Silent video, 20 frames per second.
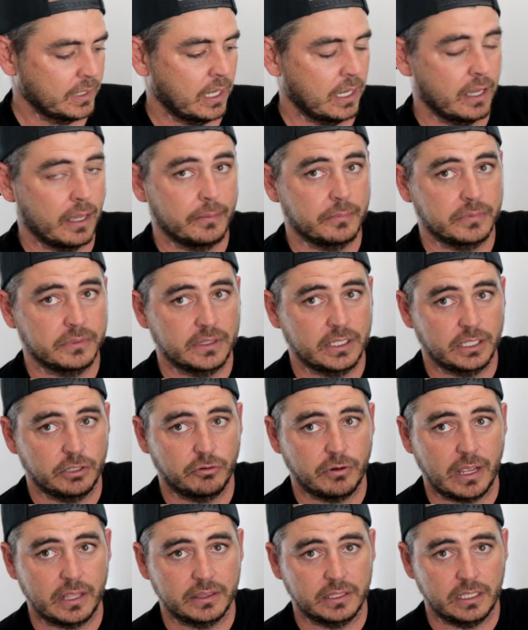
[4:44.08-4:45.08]

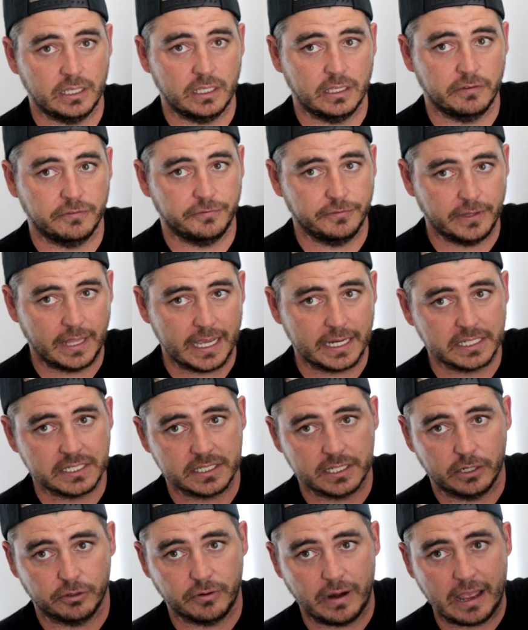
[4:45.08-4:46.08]
The
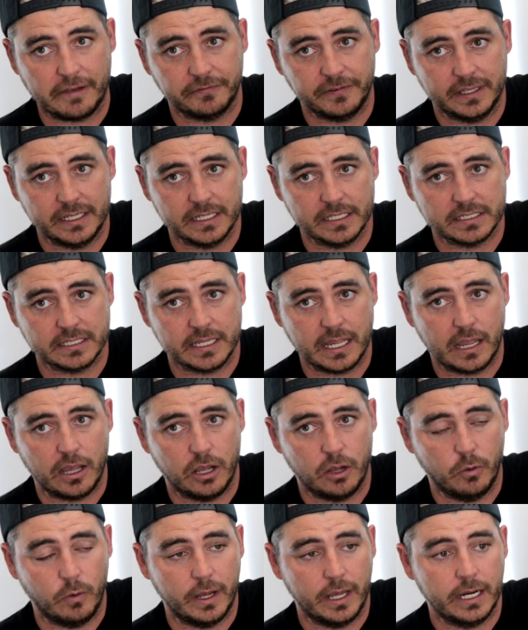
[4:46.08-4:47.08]
Flex graphene
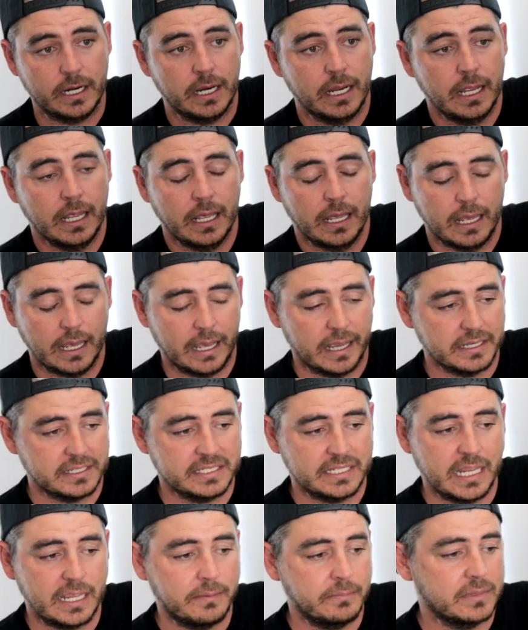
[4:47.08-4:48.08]
style one,
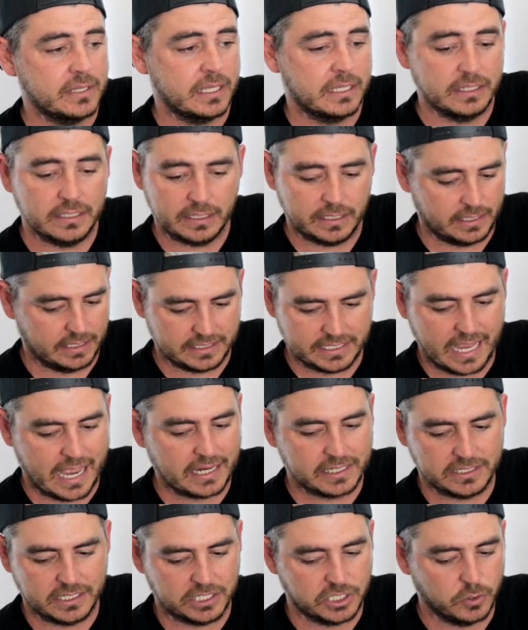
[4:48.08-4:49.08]
same
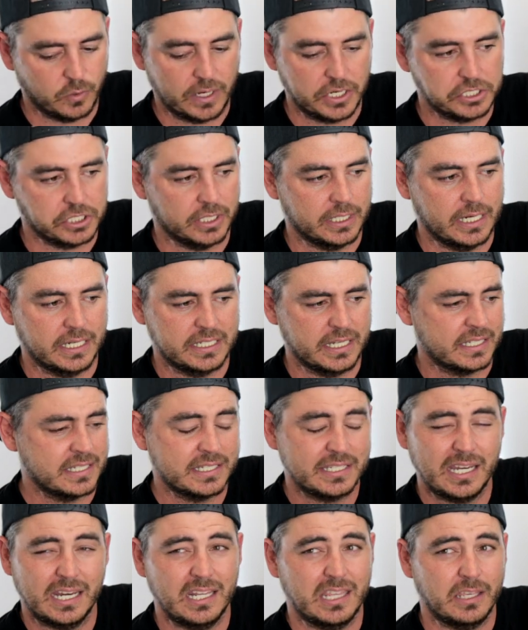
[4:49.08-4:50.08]
exact situation. It
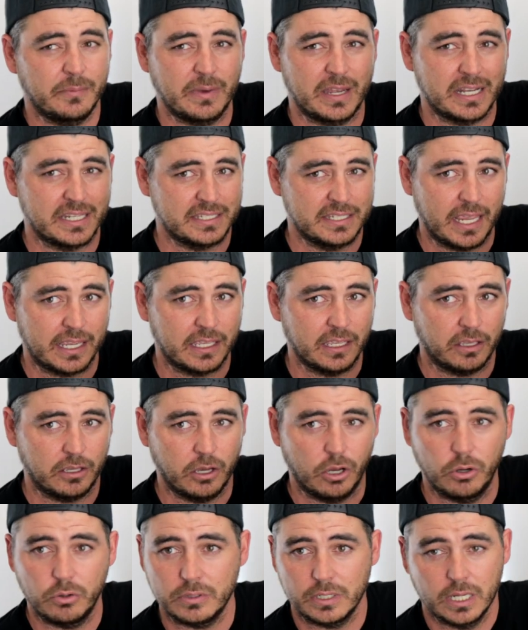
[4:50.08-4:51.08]
doesn't say anything about a second
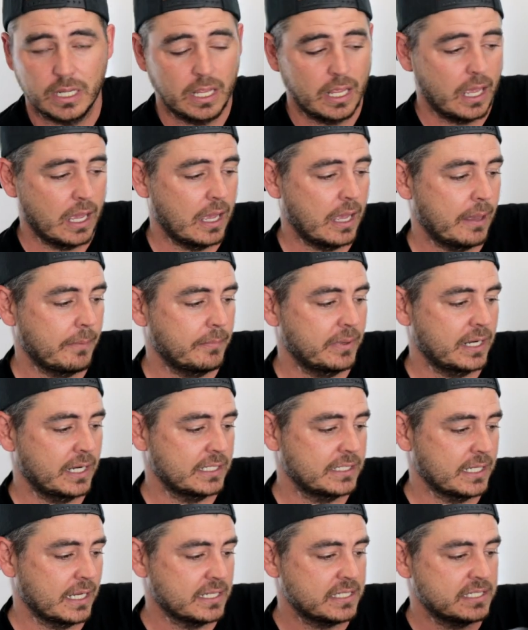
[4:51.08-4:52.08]
coat, but
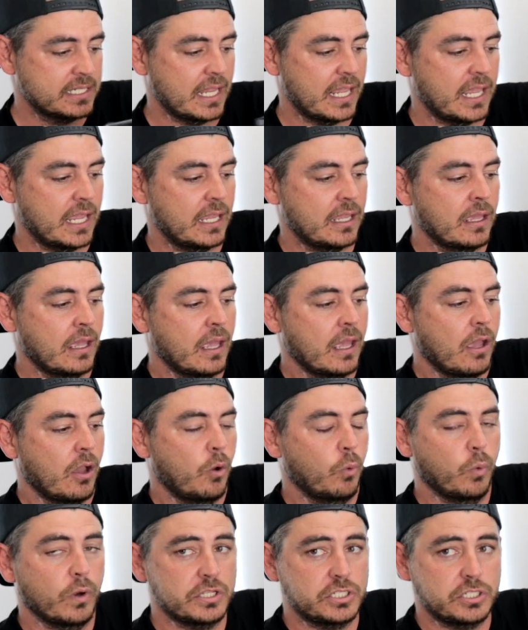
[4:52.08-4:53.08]
it does say
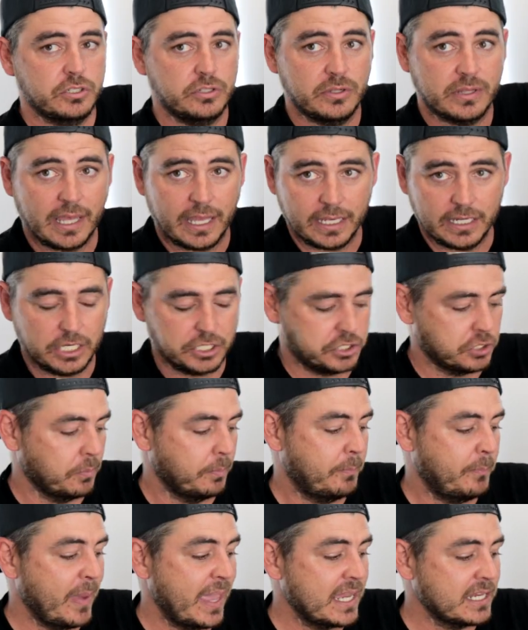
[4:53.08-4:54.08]
once you do that initial
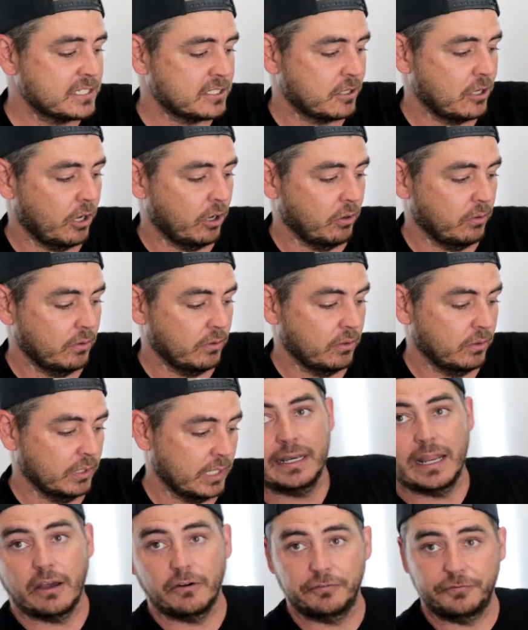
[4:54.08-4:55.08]
base coat,
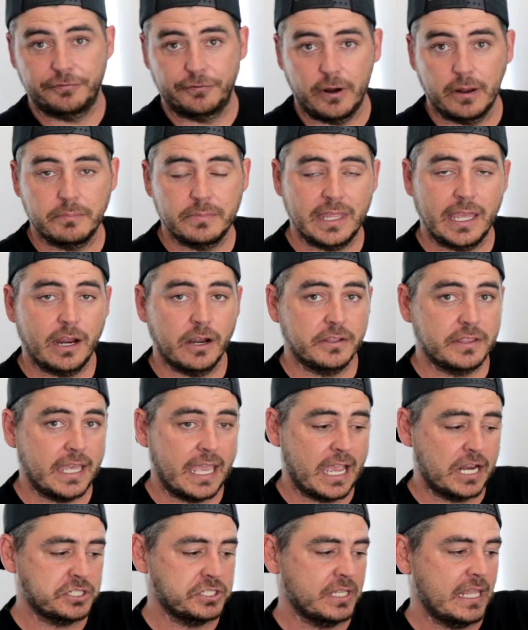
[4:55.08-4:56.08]
Now from there,
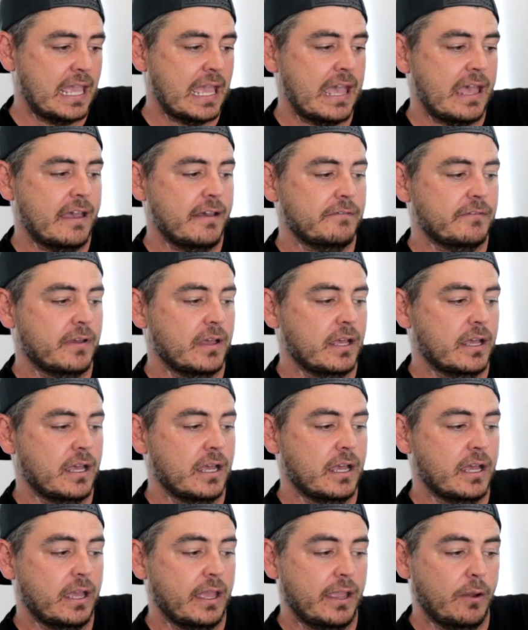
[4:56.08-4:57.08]
they actually have
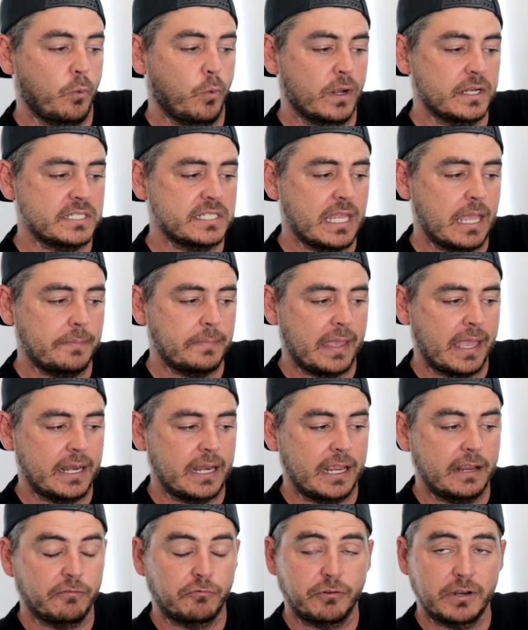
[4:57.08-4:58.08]
a one step
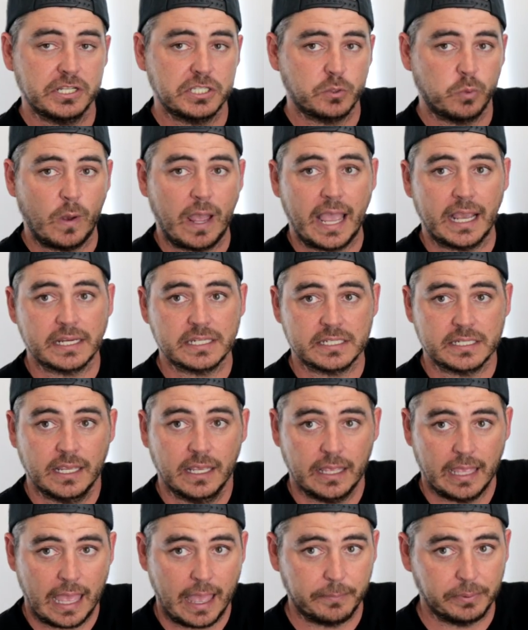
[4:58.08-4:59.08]
and a rinse wax
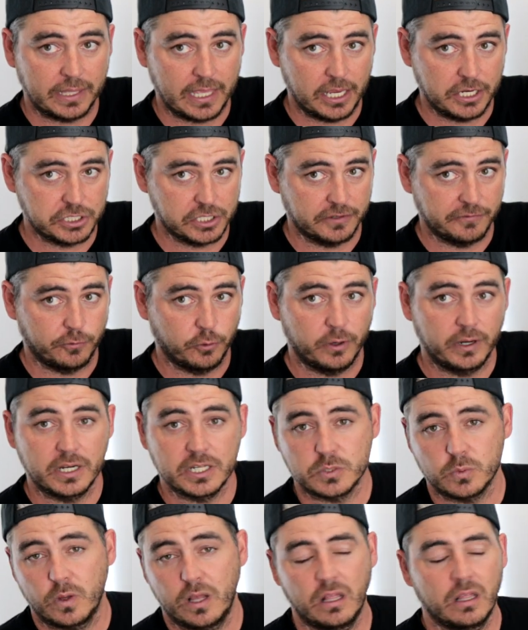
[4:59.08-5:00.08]
application for it
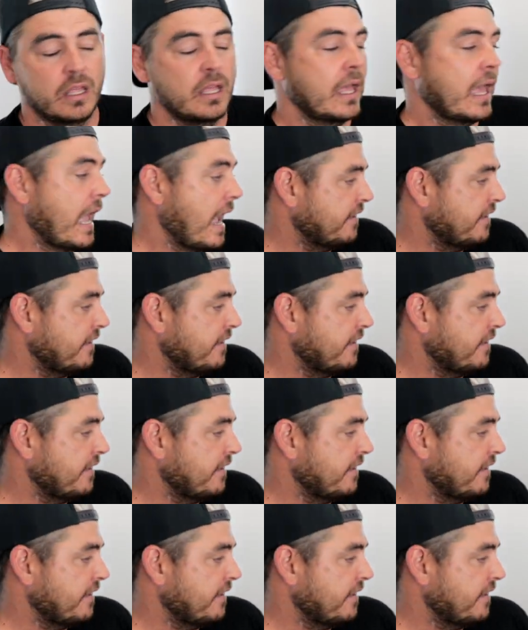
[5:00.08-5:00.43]
as well.